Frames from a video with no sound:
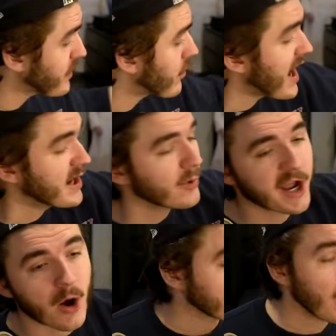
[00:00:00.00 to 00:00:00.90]
All right, here we
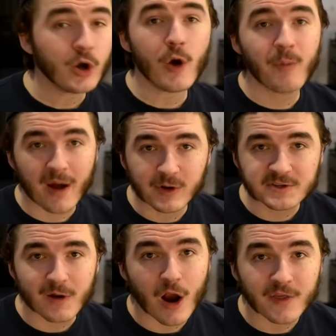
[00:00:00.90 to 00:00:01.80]
go. Cocoa Pebbles
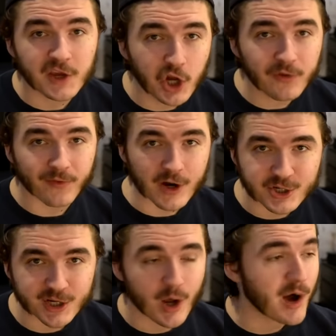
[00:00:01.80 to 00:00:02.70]
are the good
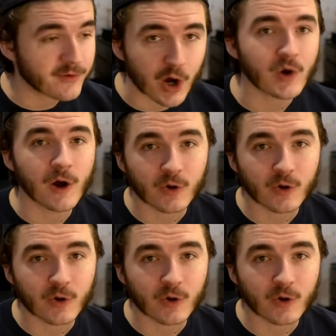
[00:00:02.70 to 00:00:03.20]
version of Cocoa